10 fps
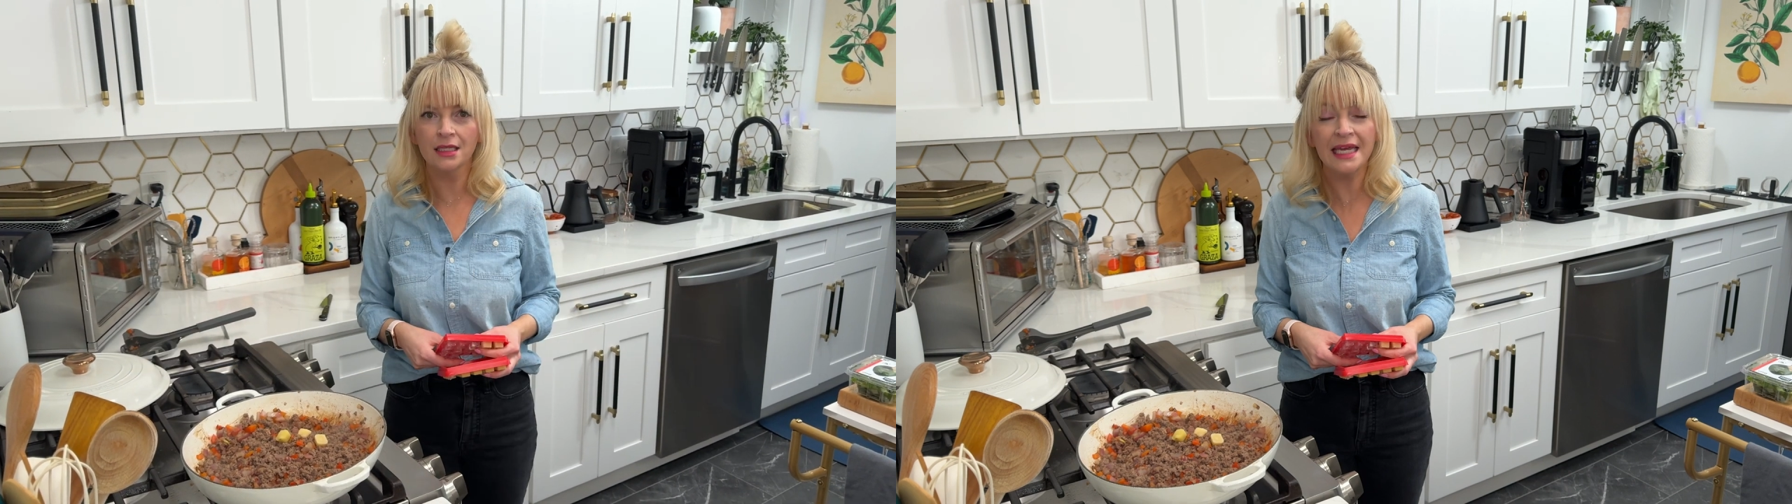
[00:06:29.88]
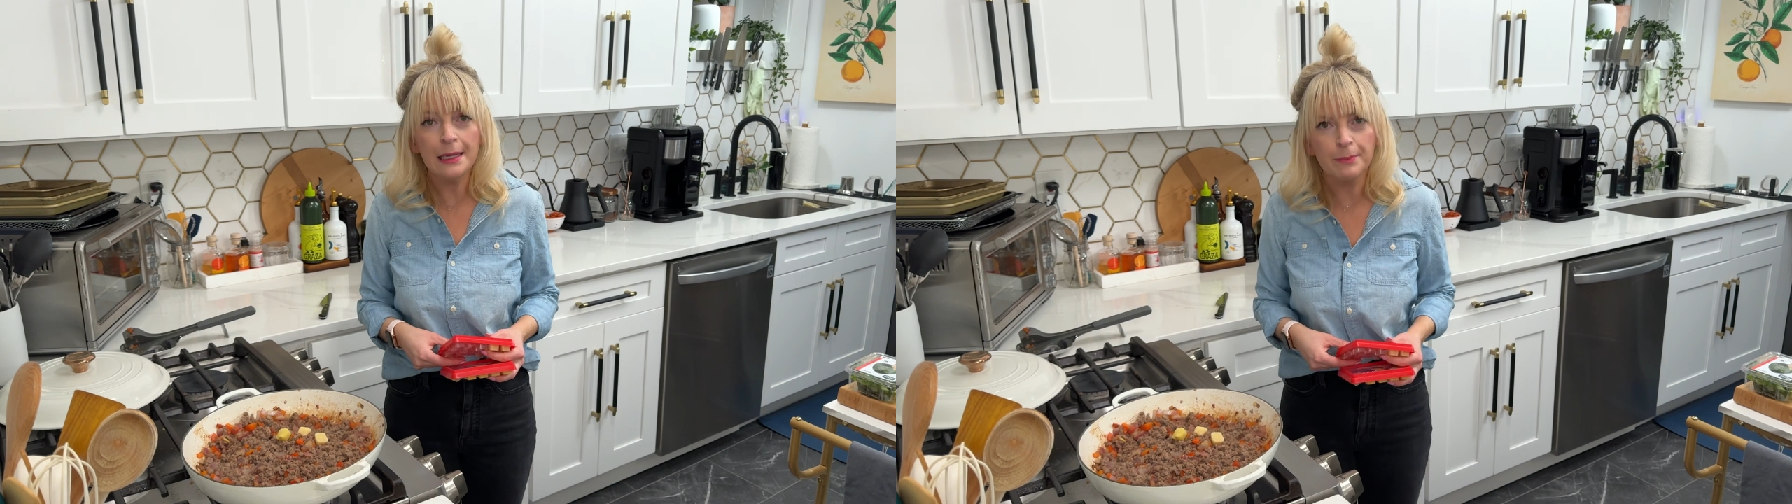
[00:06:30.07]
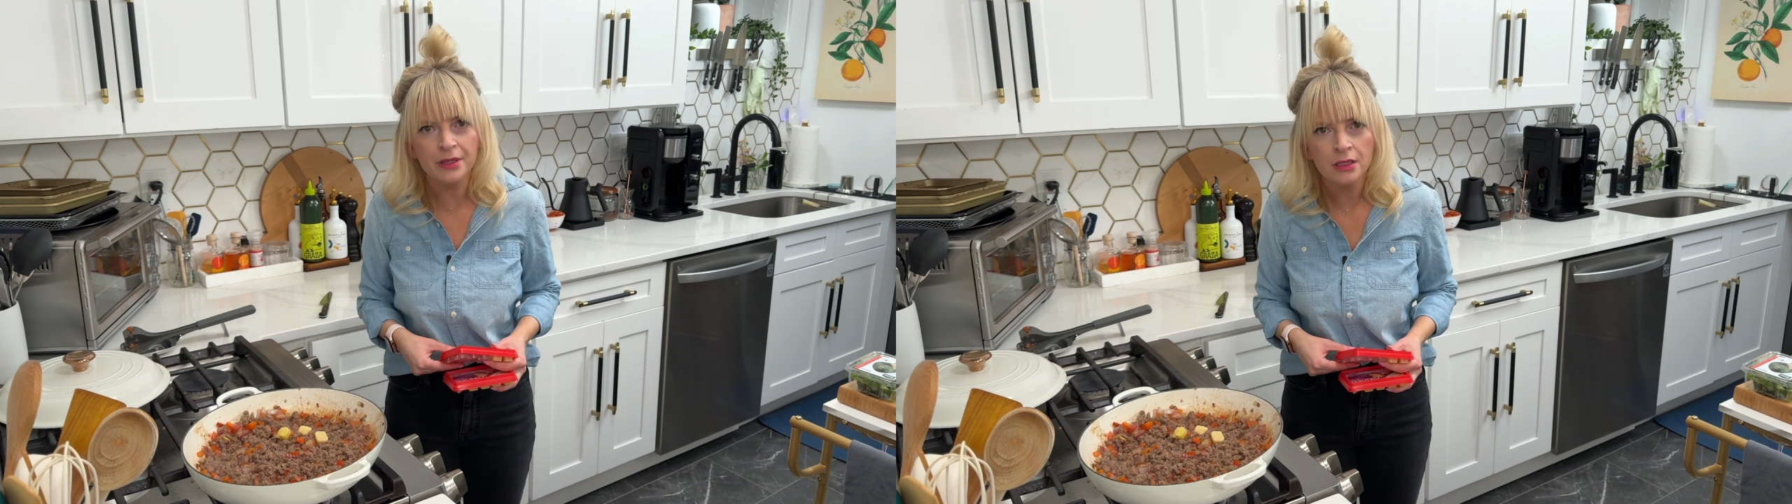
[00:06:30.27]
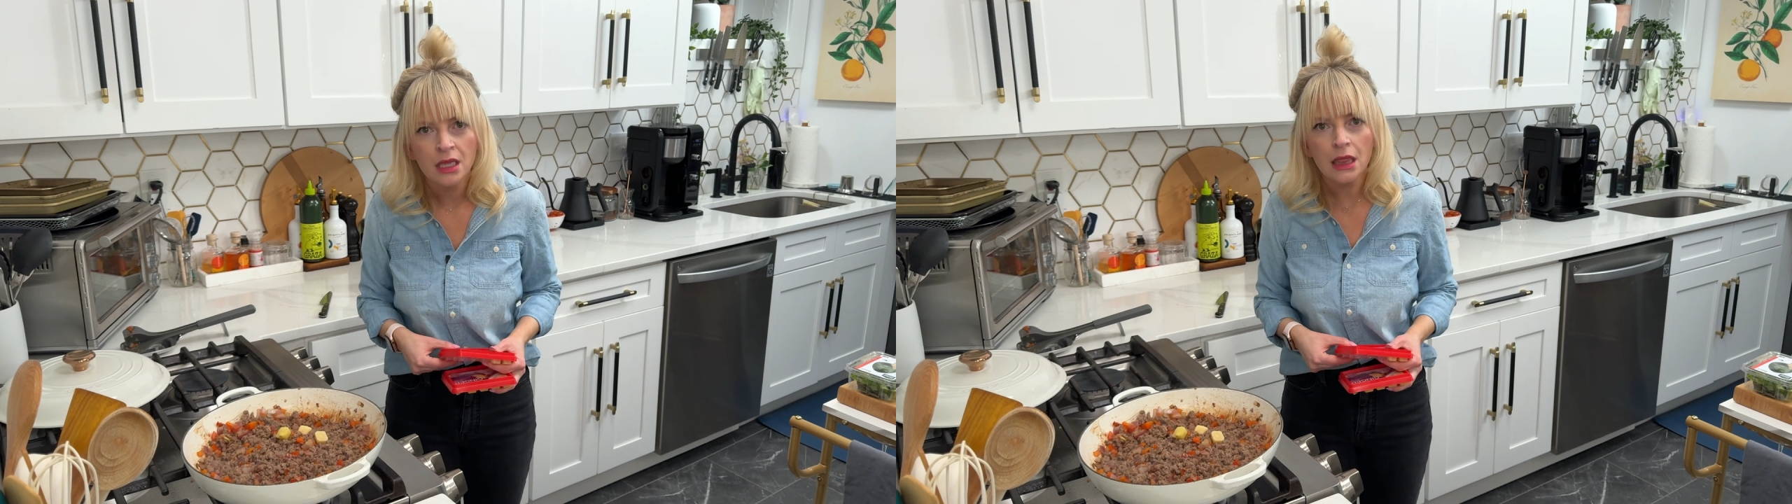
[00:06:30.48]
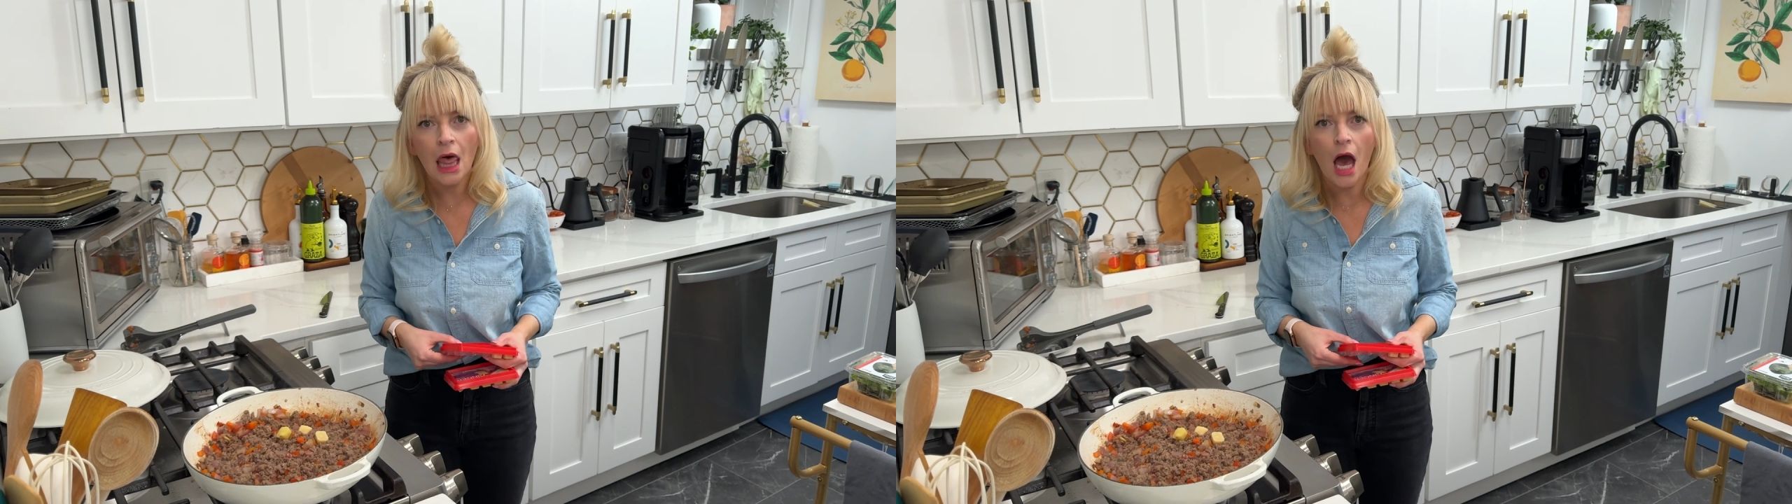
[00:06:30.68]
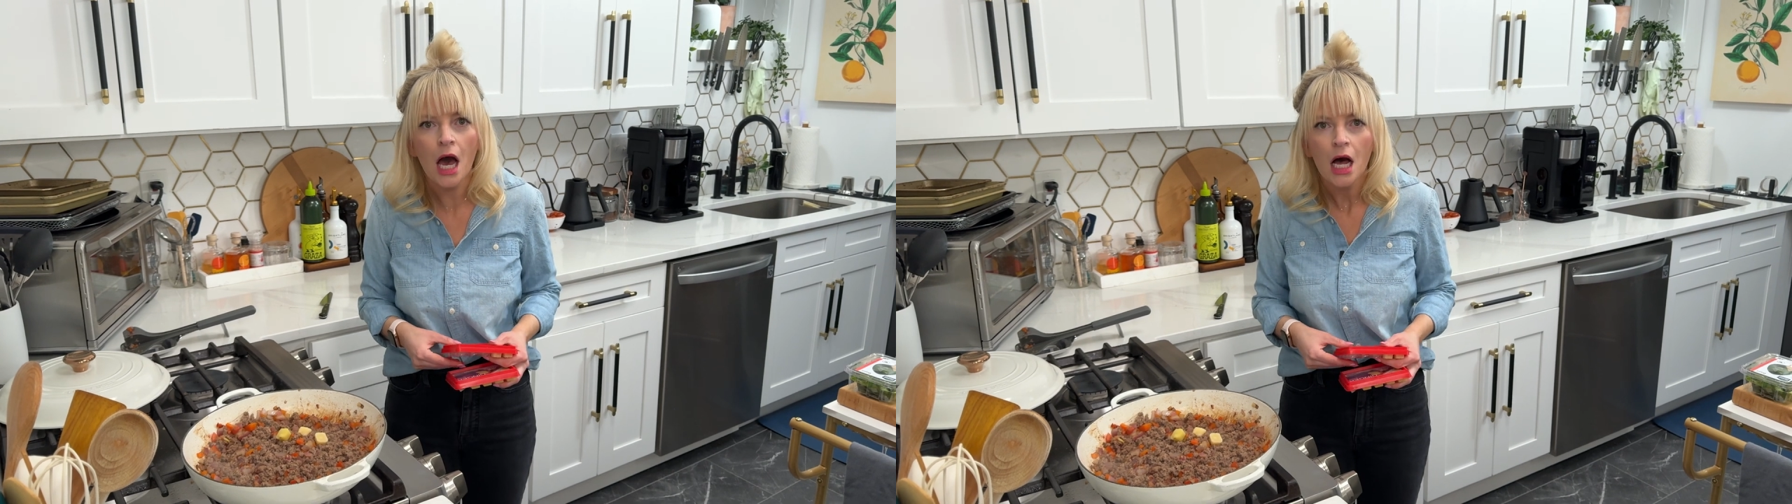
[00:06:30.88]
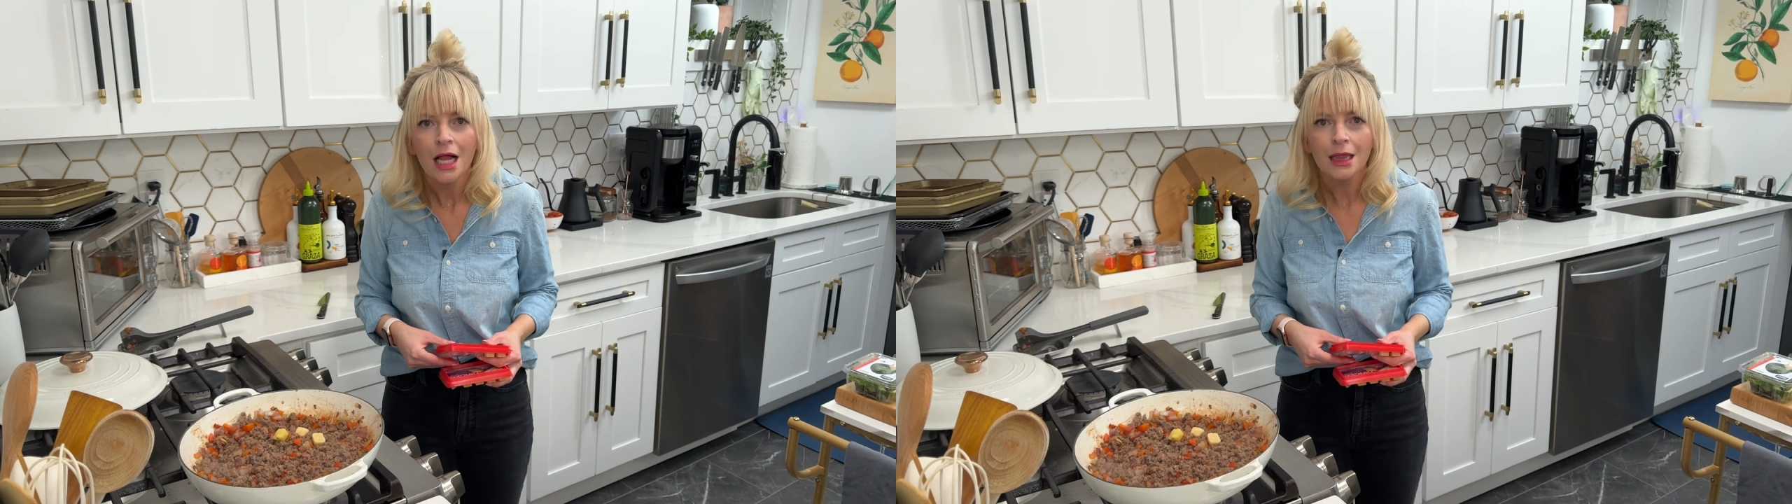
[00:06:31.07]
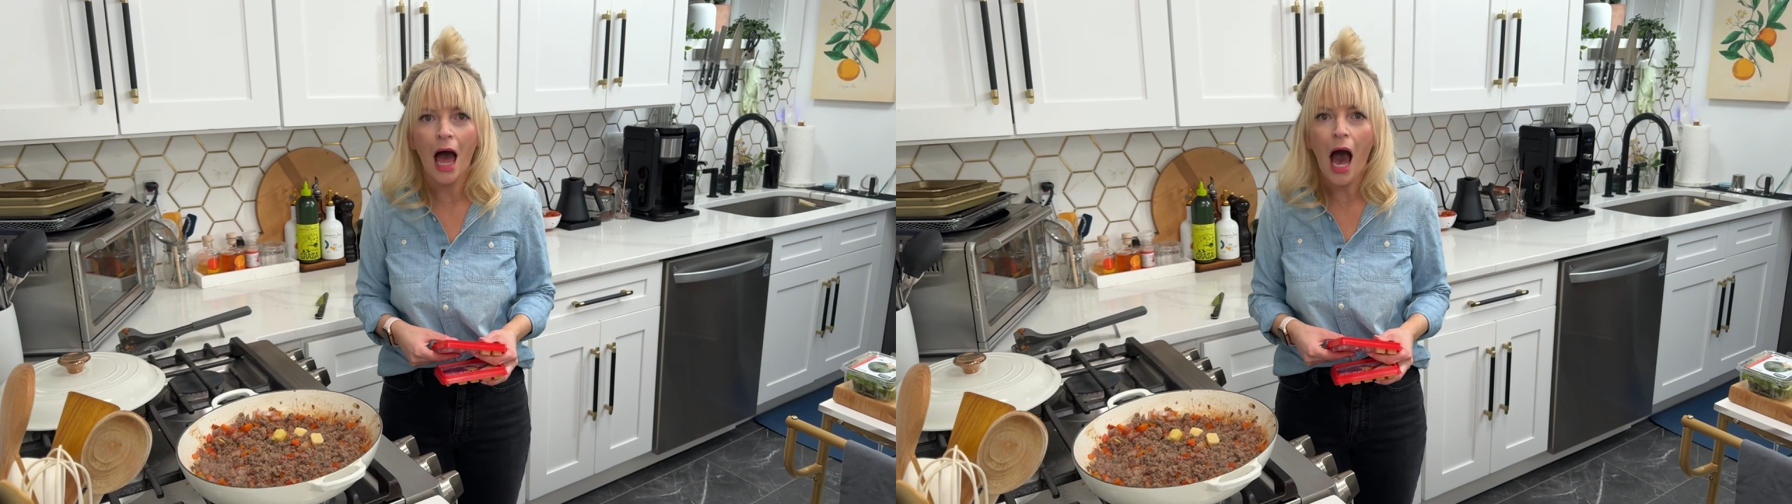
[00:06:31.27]
Leap.
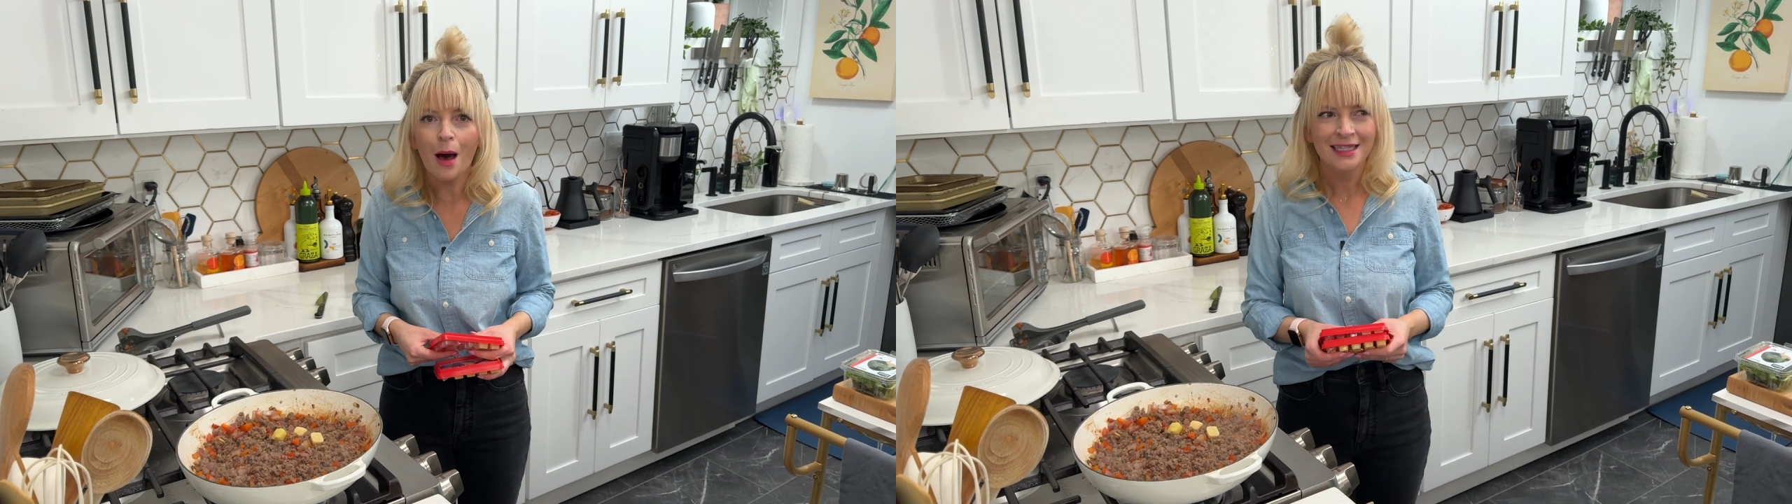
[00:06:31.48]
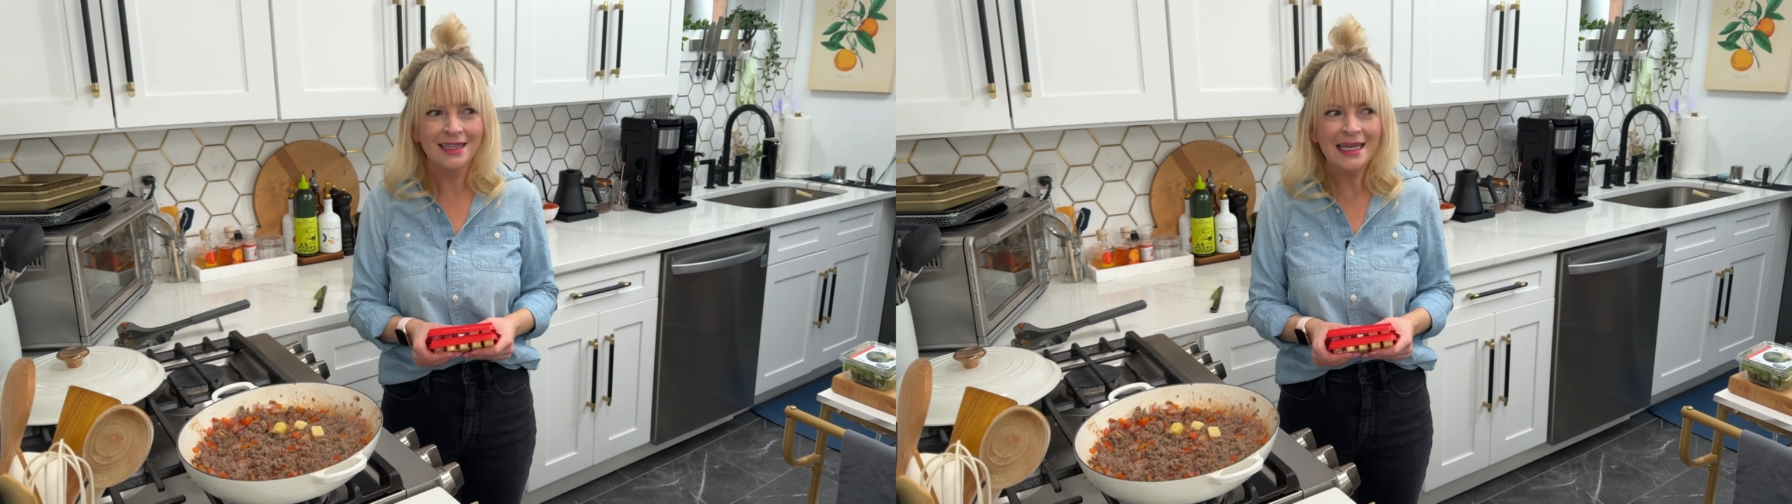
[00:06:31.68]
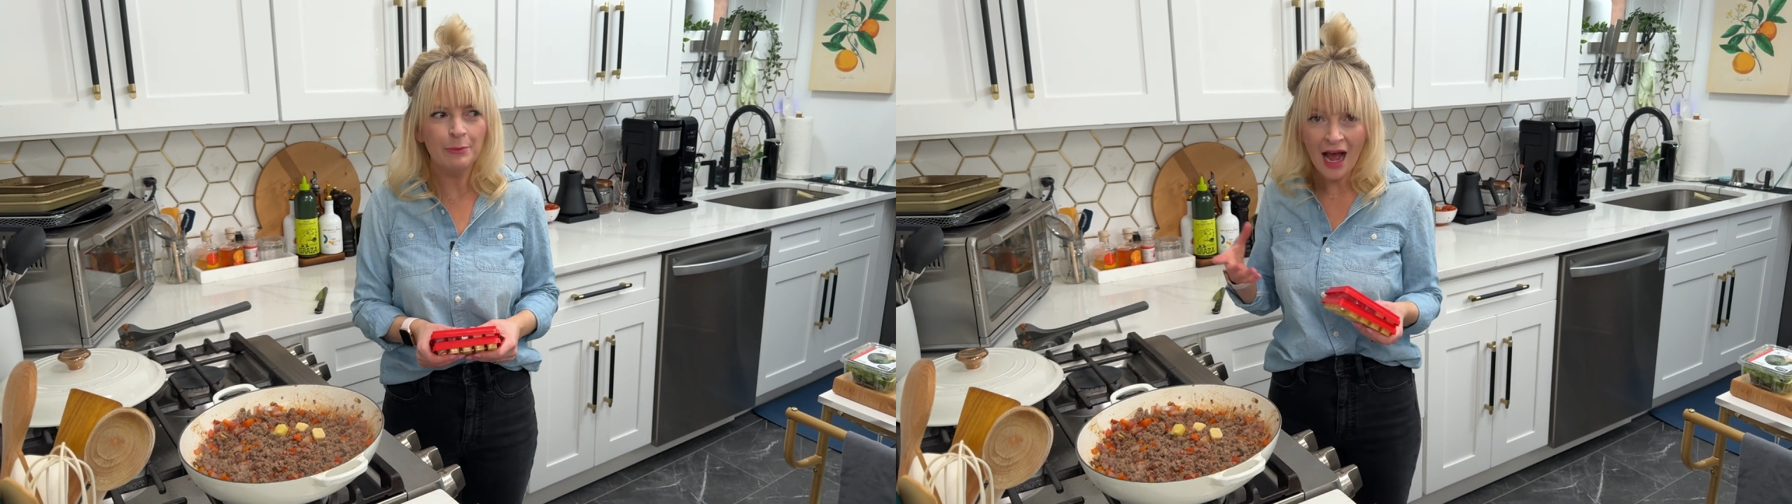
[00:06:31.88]
Leap.